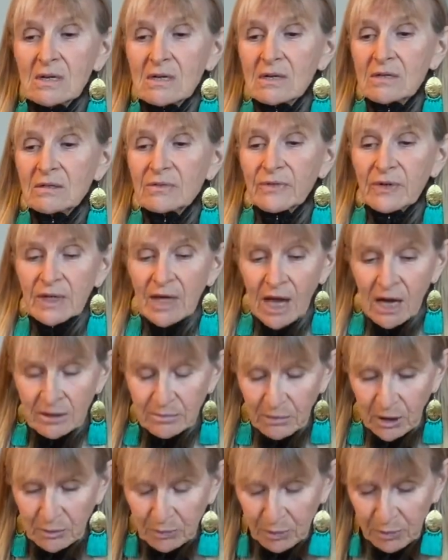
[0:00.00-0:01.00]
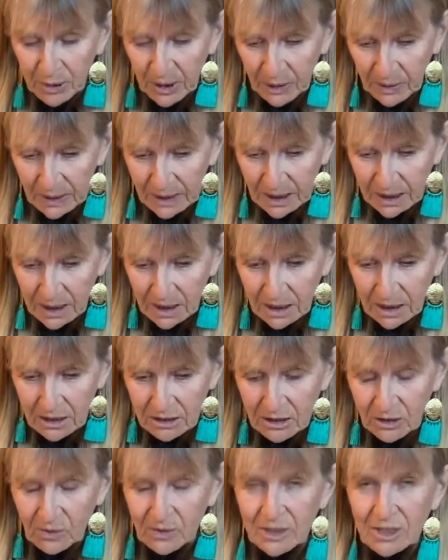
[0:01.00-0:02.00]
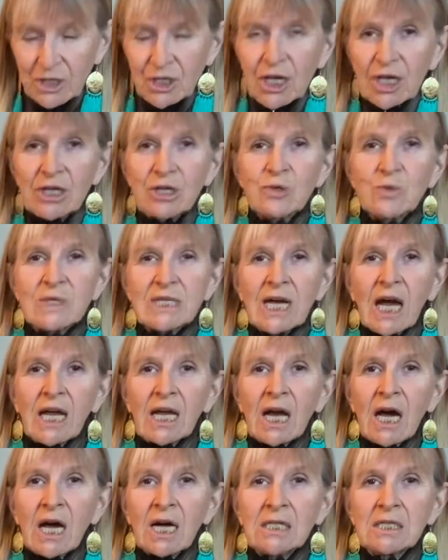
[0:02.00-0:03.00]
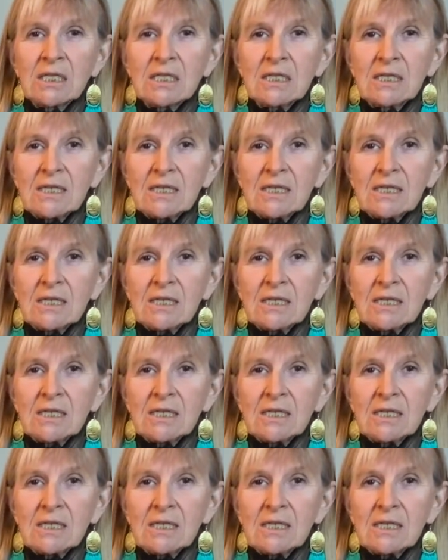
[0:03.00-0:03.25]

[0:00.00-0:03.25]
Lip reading: over a 9-month period. The only change was ion.